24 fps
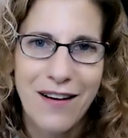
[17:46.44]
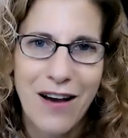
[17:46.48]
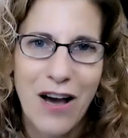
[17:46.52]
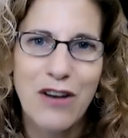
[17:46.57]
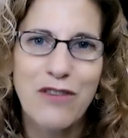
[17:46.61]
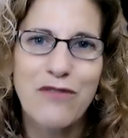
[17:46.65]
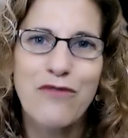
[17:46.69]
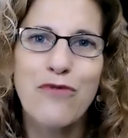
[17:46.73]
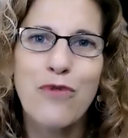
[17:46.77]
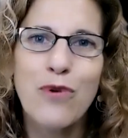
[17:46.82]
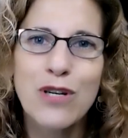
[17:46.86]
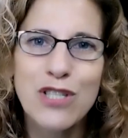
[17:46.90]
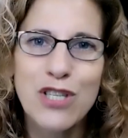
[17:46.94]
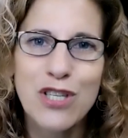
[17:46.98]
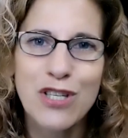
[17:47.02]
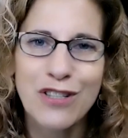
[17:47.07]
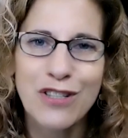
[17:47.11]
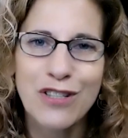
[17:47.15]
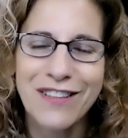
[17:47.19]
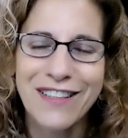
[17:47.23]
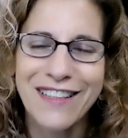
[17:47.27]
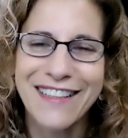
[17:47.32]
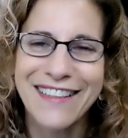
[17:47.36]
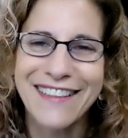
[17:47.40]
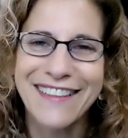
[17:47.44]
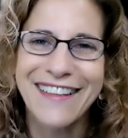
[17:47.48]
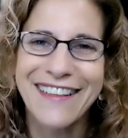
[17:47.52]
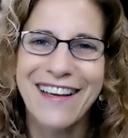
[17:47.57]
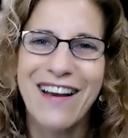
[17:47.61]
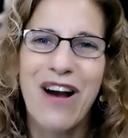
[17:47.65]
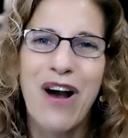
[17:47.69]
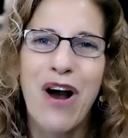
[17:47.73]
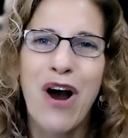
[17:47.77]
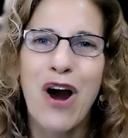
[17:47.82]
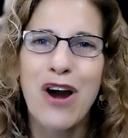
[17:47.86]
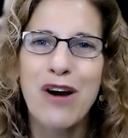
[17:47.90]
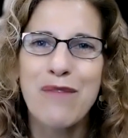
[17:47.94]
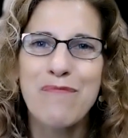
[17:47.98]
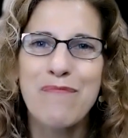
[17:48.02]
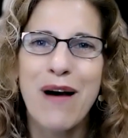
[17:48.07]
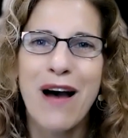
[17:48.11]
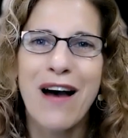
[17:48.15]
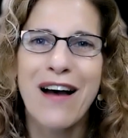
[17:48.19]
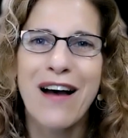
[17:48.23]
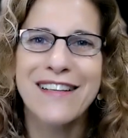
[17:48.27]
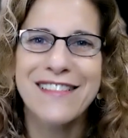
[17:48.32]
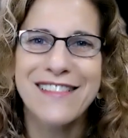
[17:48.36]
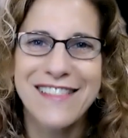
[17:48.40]
Unfortunately, our
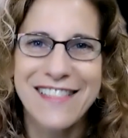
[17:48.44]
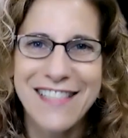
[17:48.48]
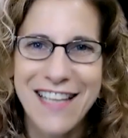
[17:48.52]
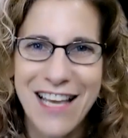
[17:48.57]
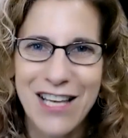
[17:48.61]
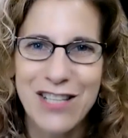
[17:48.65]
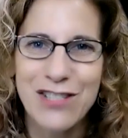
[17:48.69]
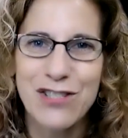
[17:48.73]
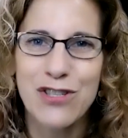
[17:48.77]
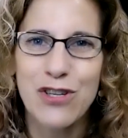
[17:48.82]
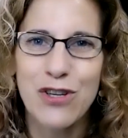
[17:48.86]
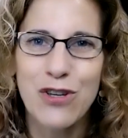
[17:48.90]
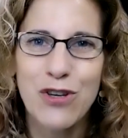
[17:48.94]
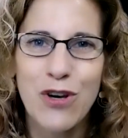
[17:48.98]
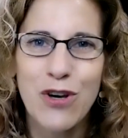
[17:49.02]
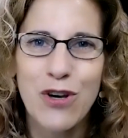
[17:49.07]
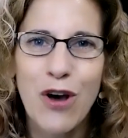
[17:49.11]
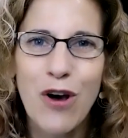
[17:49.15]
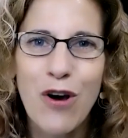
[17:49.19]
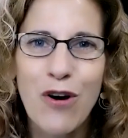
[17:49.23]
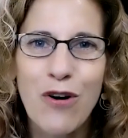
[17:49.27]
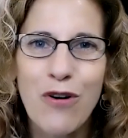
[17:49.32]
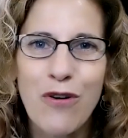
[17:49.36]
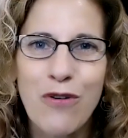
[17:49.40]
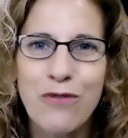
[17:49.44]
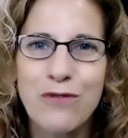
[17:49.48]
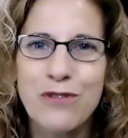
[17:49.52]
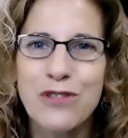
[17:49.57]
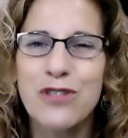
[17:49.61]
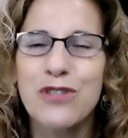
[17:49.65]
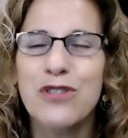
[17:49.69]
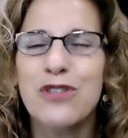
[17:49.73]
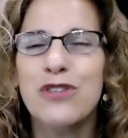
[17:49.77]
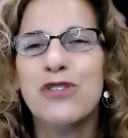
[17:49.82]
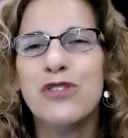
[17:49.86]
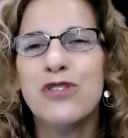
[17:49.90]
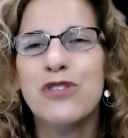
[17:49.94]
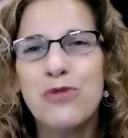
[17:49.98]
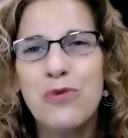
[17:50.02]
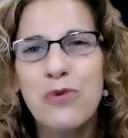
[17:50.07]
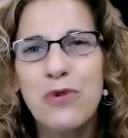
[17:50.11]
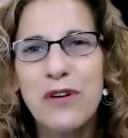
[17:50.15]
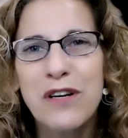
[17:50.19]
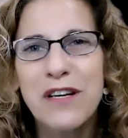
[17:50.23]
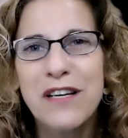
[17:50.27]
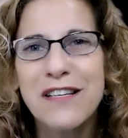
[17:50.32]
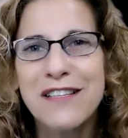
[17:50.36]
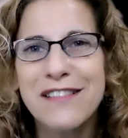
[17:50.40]
minds tend to go to the
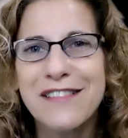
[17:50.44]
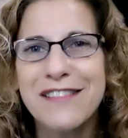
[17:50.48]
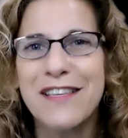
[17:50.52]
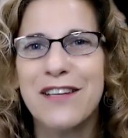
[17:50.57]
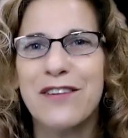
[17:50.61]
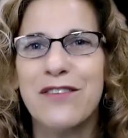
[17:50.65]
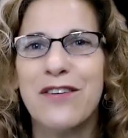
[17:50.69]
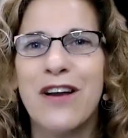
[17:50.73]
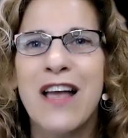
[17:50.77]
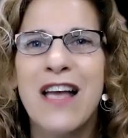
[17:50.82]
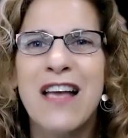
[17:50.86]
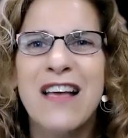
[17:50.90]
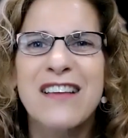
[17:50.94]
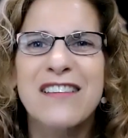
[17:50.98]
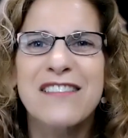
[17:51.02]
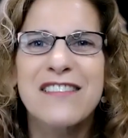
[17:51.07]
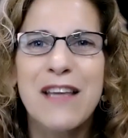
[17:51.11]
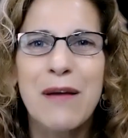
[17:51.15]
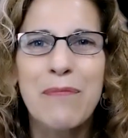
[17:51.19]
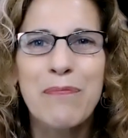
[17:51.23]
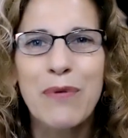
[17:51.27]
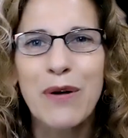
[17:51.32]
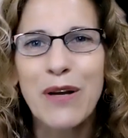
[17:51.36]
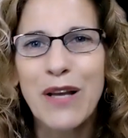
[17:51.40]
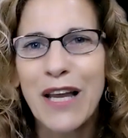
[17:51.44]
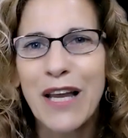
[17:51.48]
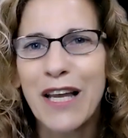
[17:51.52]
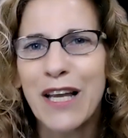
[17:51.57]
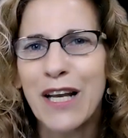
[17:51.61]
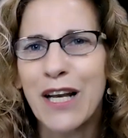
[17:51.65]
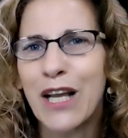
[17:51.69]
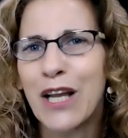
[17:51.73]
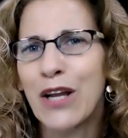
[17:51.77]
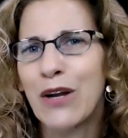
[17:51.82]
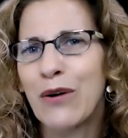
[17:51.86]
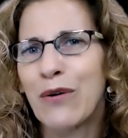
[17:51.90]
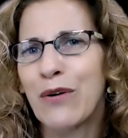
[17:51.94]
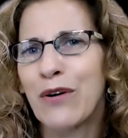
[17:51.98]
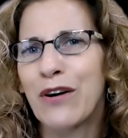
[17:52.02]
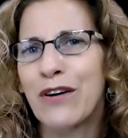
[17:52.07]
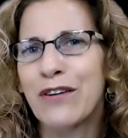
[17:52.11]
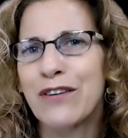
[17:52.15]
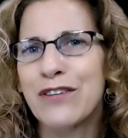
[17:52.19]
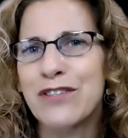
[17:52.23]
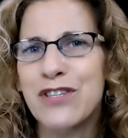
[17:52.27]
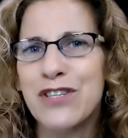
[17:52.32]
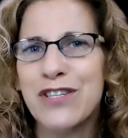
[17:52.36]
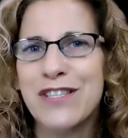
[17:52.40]
stories that are deprecating or
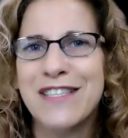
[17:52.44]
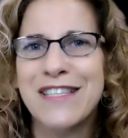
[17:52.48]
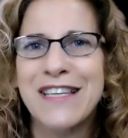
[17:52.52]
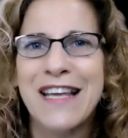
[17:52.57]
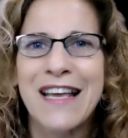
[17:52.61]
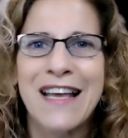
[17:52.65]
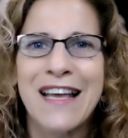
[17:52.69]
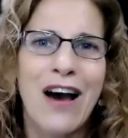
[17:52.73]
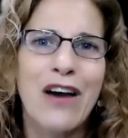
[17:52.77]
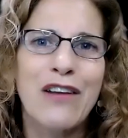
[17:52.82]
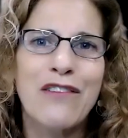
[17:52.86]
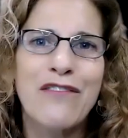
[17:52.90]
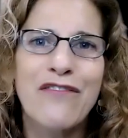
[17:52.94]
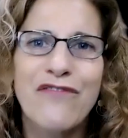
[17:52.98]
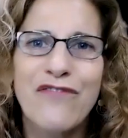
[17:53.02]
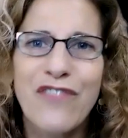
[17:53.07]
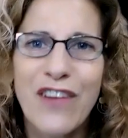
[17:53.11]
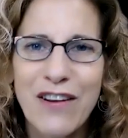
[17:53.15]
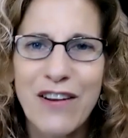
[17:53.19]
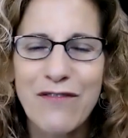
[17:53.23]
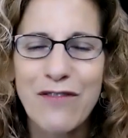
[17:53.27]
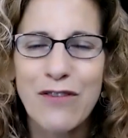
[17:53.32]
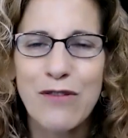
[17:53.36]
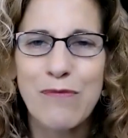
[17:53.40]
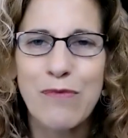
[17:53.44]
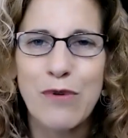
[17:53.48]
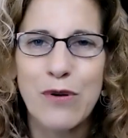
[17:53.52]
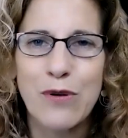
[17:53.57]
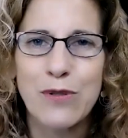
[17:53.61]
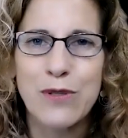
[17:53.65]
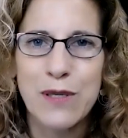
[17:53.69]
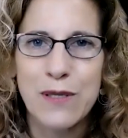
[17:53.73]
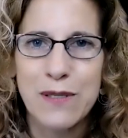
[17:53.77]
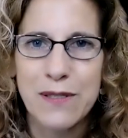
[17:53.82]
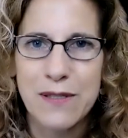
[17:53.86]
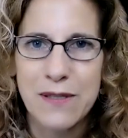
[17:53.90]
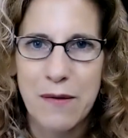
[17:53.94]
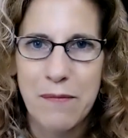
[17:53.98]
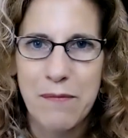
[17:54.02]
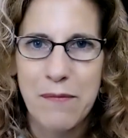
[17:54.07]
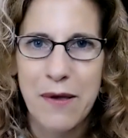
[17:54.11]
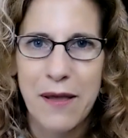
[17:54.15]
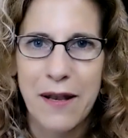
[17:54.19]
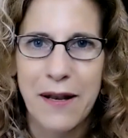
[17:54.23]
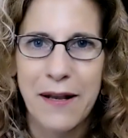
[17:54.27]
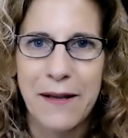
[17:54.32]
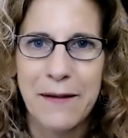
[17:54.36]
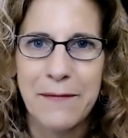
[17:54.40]
are just unfavorable to
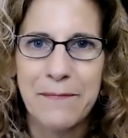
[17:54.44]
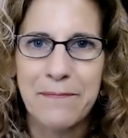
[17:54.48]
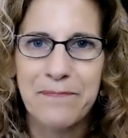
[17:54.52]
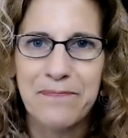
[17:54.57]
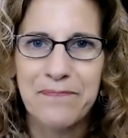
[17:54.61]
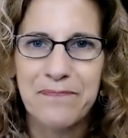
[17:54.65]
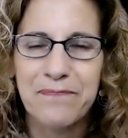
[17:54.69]
somebody.